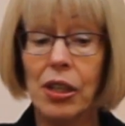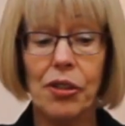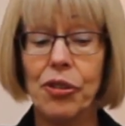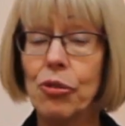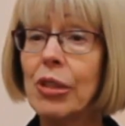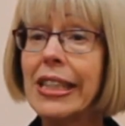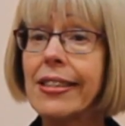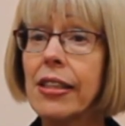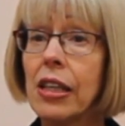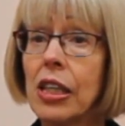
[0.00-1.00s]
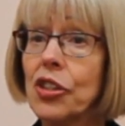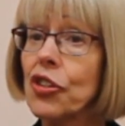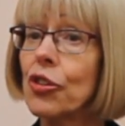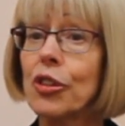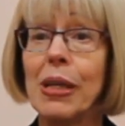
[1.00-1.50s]
through research,
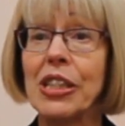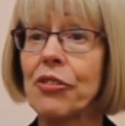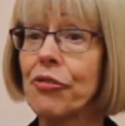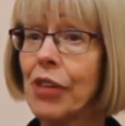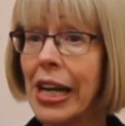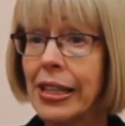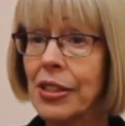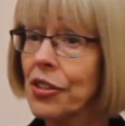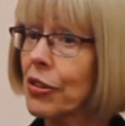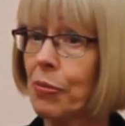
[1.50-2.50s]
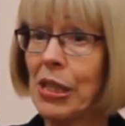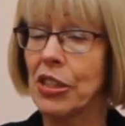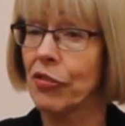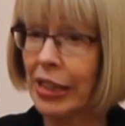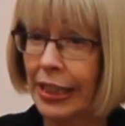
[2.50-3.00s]
through dementia friends,
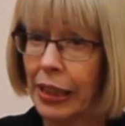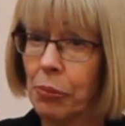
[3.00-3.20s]
dementia friendly